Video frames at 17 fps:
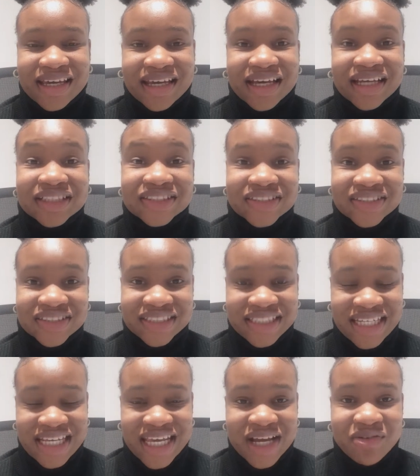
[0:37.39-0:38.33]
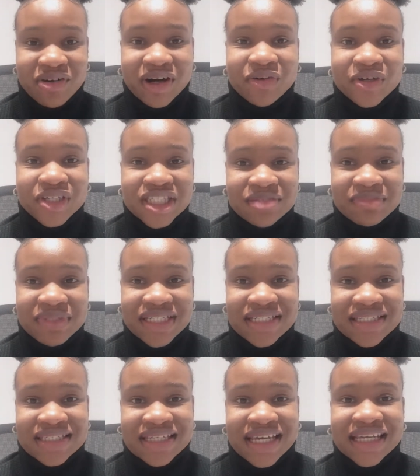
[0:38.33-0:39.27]
and today we're going to be
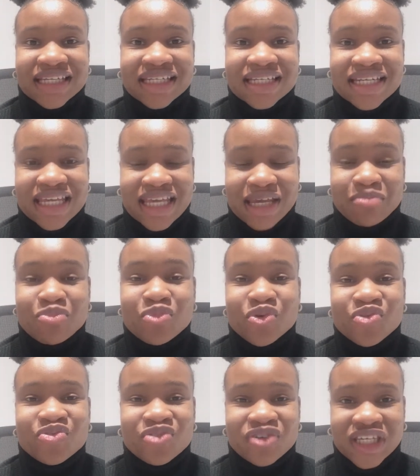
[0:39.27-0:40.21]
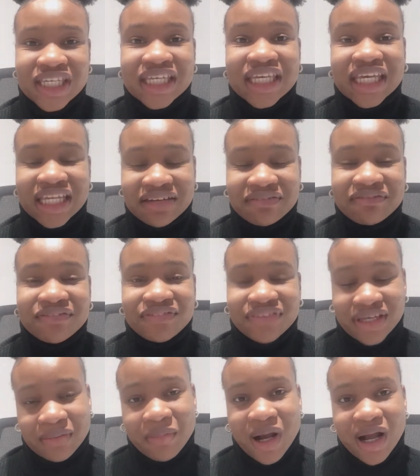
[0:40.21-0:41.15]
designing a movie in
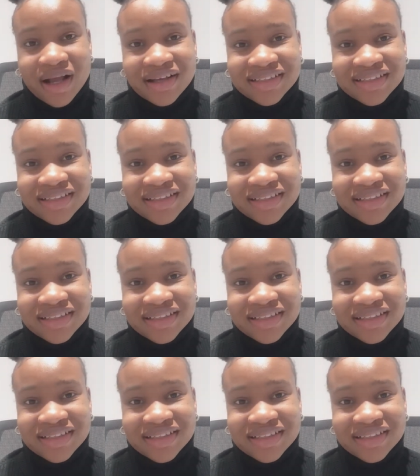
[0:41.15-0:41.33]
Figma.